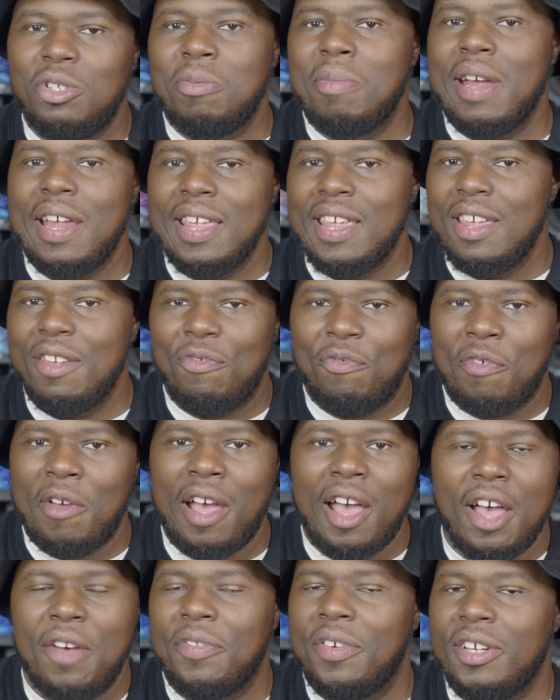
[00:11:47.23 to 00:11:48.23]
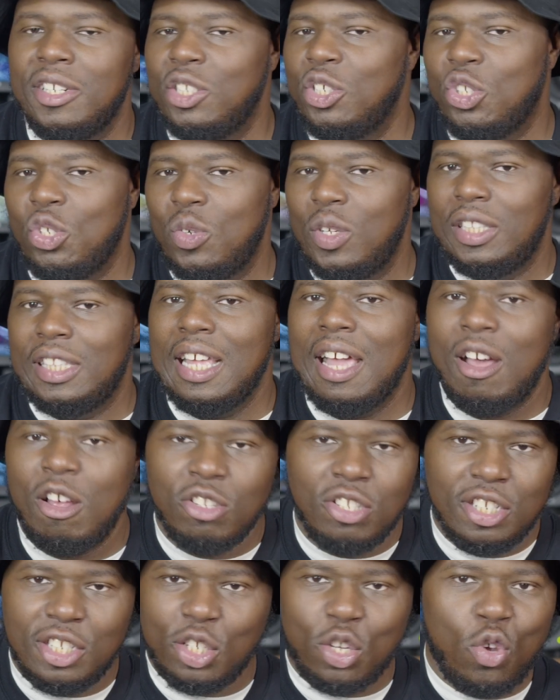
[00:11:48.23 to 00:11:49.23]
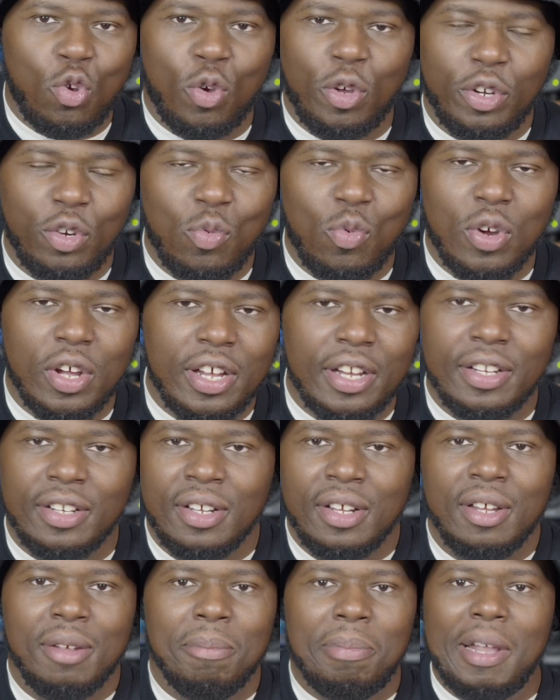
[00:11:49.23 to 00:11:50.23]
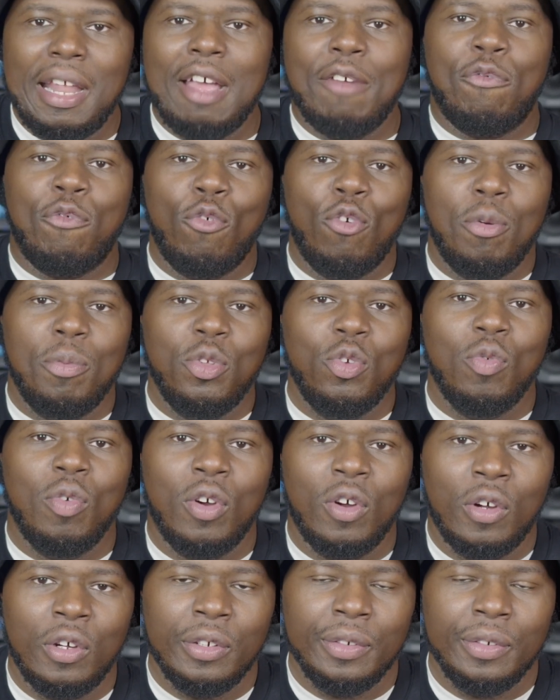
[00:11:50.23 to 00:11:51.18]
you might get 500 to 1,000, it's according to what platform you on.